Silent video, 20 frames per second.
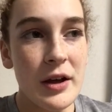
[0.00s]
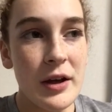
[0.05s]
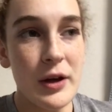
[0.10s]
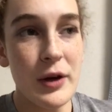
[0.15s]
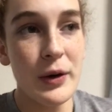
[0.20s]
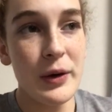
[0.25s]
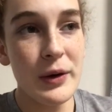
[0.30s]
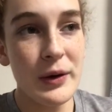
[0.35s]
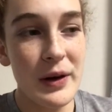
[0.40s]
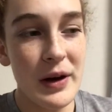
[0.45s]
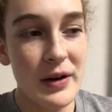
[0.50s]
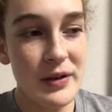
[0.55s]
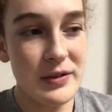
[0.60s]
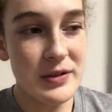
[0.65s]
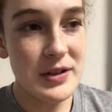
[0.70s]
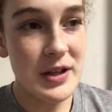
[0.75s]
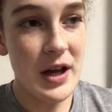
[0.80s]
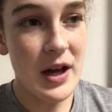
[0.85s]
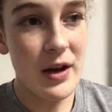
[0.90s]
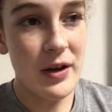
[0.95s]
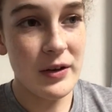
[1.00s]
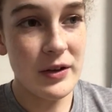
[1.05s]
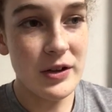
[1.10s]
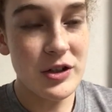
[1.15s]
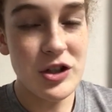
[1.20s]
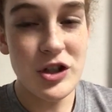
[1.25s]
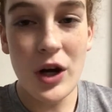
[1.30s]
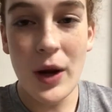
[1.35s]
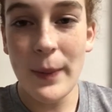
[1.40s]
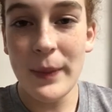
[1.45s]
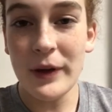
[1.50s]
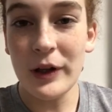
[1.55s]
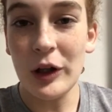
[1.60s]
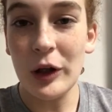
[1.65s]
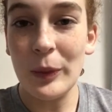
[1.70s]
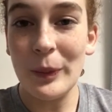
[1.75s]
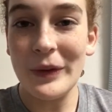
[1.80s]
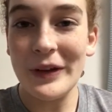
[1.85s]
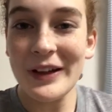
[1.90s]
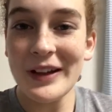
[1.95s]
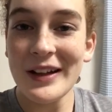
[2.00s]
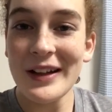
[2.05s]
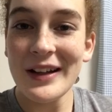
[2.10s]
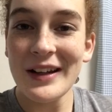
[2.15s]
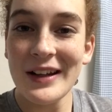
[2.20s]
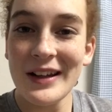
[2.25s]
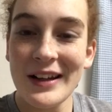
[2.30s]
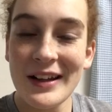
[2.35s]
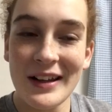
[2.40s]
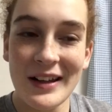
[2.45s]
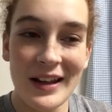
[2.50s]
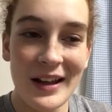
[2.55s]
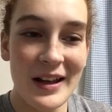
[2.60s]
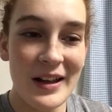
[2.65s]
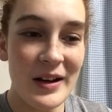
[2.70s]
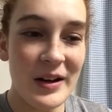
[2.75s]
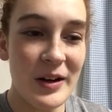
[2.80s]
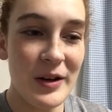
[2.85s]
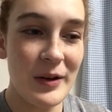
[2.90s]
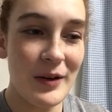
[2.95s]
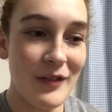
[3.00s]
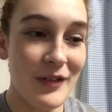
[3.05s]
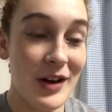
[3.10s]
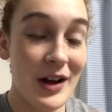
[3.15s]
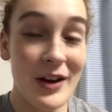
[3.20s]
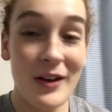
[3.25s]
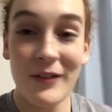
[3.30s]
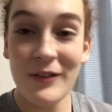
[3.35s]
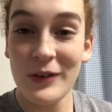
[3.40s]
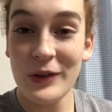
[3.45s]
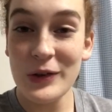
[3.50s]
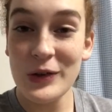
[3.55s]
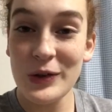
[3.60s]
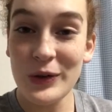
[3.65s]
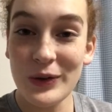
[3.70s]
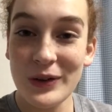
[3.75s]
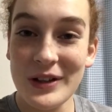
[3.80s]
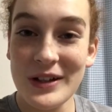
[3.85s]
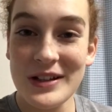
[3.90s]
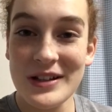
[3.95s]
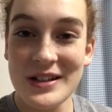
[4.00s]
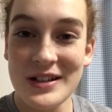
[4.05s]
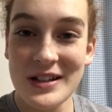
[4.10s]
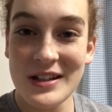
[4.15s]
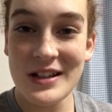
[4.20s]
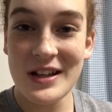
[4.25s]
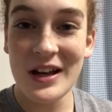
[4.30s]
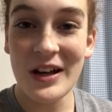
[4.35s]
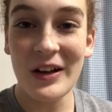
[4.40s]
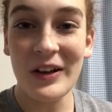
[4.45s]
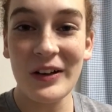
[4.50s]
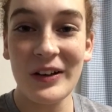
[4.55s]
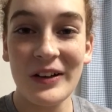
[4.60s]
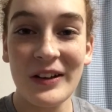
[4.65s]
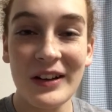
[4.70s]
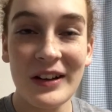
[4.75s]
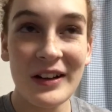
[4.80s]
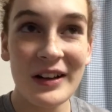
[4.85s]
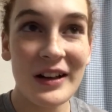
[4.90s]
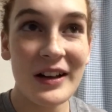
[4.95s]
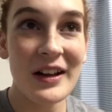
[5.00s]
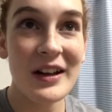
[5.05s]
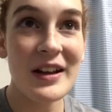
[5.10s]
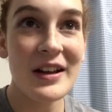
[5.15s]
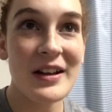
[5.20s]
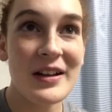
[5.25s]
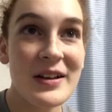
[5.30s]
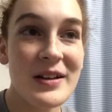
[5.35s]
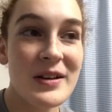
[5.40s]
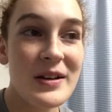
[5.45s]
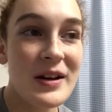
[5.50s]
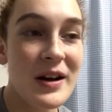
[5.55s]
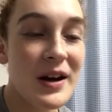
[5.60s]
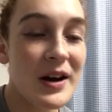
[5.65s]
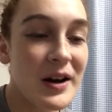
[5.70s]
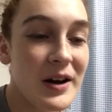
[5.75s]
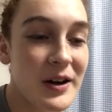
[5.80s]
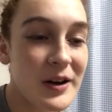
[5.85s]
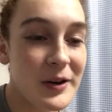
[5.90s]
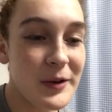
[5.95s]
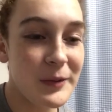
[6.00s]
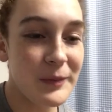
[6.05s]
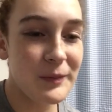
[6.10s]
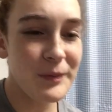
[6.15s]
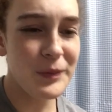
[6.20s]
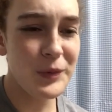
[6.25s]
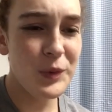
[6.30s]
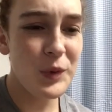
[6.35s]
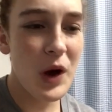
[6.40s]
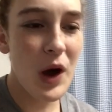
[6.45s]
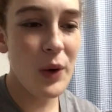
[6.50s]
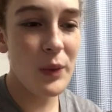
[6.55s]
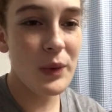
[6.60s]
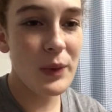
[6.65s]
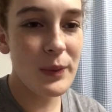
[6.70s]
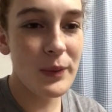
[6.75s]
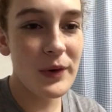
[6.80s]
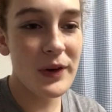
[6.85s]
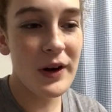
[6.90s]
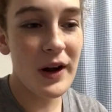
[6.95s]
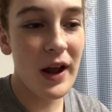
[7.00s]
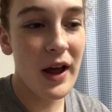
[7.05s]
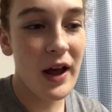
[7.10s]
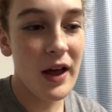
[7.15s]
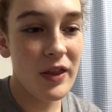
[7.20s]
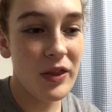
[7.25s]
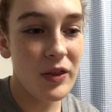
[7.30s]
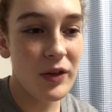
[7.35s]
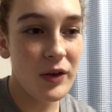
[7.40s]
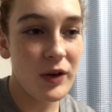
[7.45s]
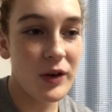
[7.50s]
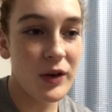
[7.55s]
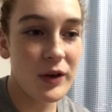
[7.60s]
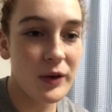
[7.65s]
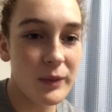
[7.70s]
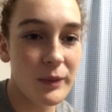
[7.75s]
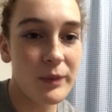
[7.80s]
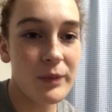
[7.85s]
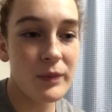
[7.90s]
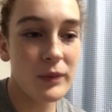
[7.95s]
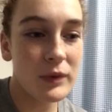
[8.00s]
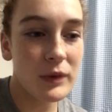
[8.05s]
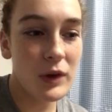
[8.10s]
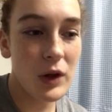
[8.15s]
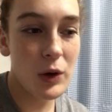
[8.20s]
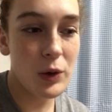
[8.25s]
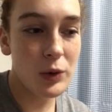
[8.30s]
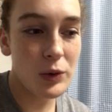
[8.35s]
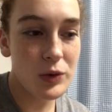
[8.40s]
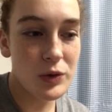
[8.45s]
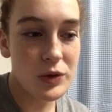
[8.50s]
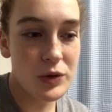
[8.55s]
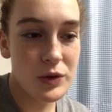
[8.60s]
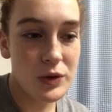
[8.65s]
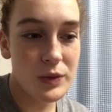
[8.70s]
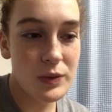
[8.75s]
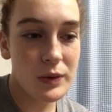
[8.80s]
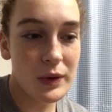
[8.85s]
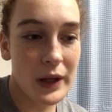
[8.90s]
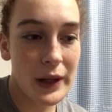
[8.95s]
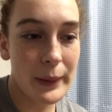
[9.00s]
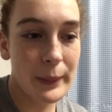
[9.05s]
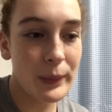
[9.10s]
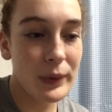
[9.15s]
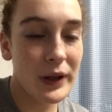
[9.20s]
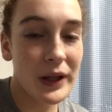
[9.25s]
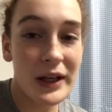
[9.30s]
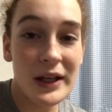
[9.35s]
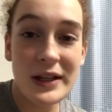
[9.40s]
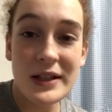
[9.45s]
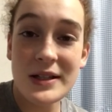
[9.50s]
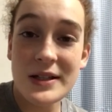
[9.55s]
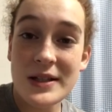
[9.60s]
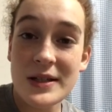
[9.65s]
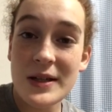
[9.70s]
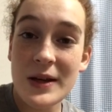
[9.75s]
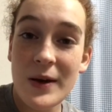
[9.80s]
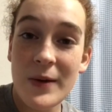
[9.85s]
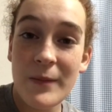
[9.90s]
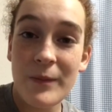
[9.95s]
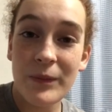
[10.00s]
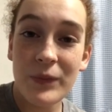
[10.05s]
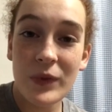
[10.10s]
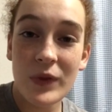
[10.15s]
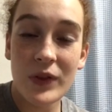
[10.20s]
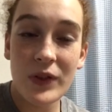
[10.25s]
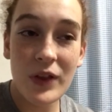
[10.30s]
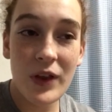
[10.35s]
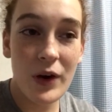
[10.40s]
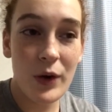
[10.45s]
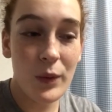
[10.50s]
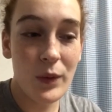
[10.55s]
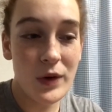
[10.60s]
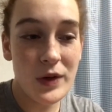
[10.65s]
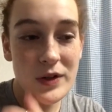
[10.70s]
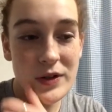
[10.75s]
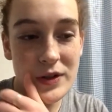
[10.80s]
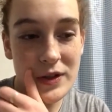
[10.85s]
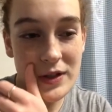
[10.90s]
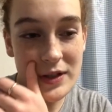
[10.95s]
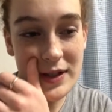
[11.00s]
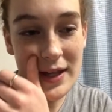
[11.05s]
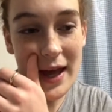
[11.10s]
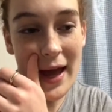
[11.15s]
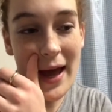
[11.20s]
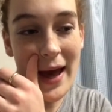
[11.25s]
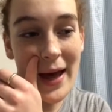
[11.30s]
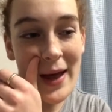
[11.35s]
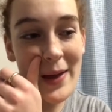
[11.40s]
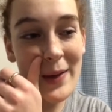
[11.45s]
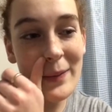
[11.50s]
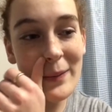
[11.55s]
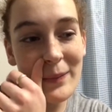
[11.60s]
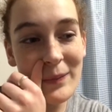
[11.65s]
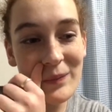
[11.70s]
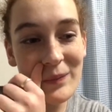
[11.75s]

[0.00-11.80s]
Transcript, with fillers: going around in town and shopping a little bit. And uh, I've got a few stories to tell um, while we were at the Lowe's like place, there was this hat